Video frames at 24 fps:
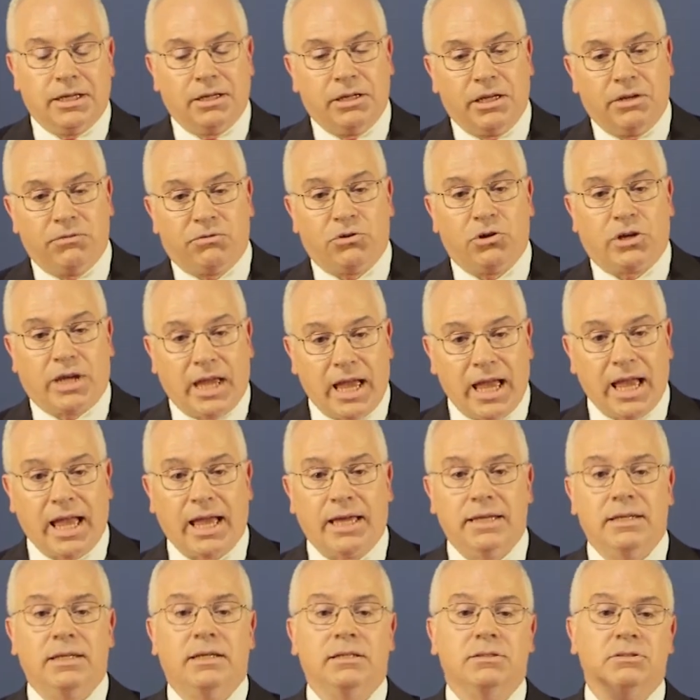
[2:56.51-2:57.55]
If you
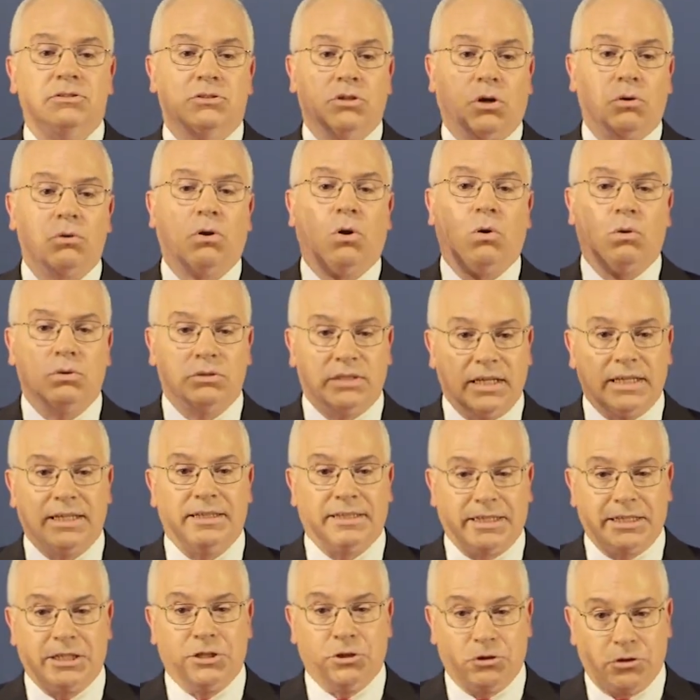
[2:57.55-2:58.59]
can, don't hold
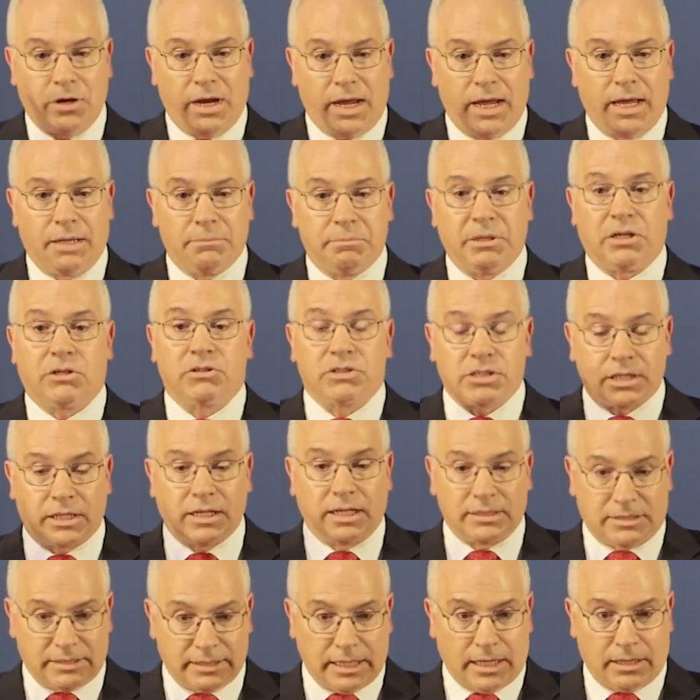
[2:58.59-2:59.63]
anything in your hand because it
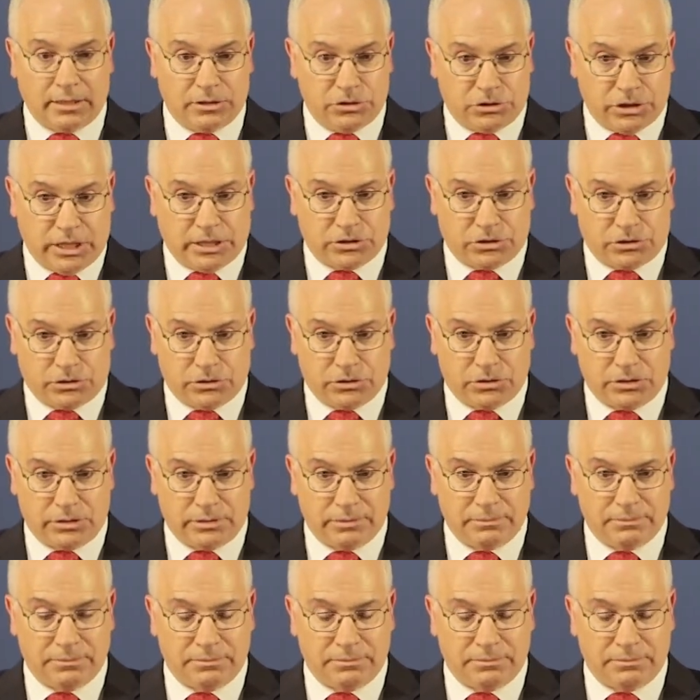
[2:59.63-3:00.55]
cuts down on gestures.